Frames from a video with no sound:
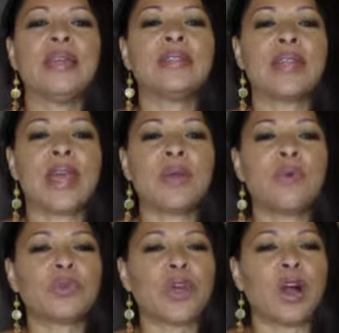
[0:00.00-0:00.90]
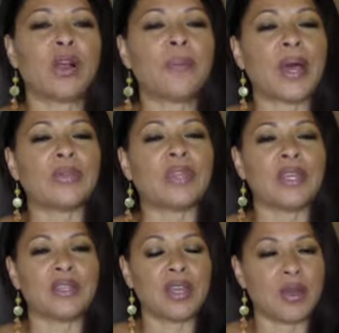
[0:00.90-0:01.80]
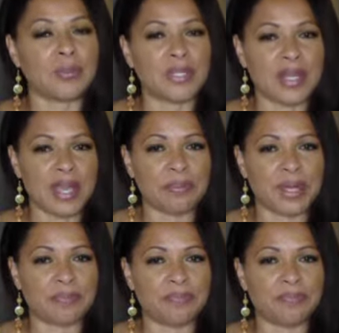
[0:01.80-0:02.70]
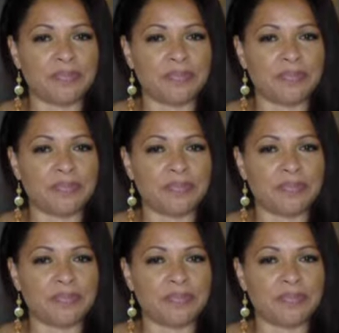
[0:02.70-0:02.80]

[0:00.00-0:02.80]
Today we'll talk about the income statement.